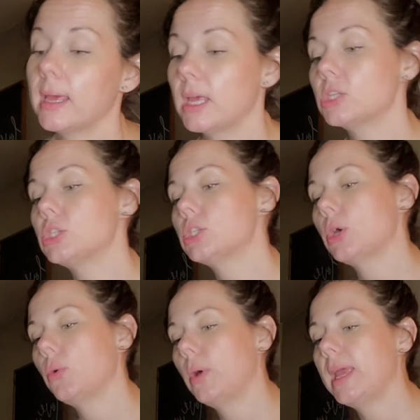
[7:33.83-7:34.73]

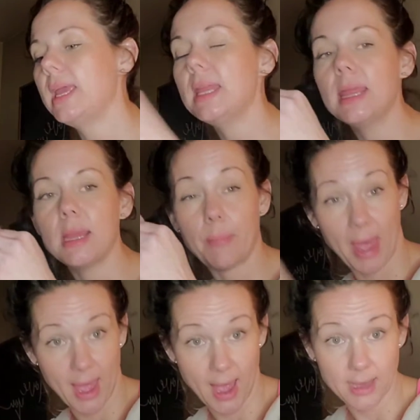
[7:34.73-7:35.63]
So in the
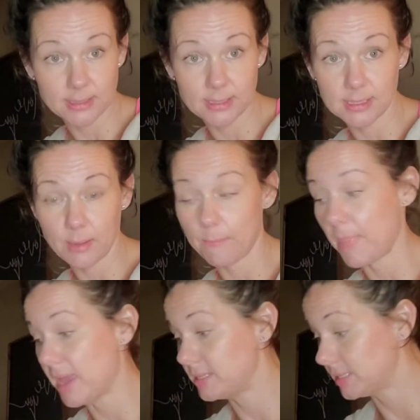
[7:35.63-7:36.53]
past,
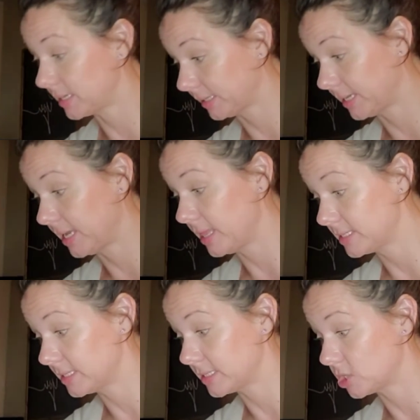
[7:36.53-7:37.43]
basically,
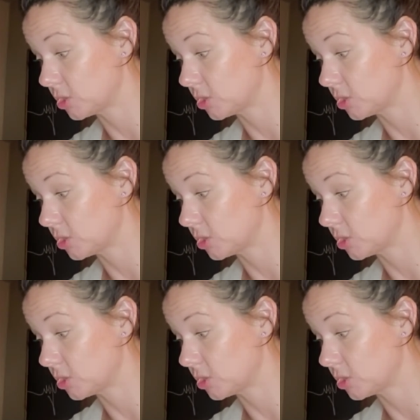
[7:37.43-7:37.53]
this is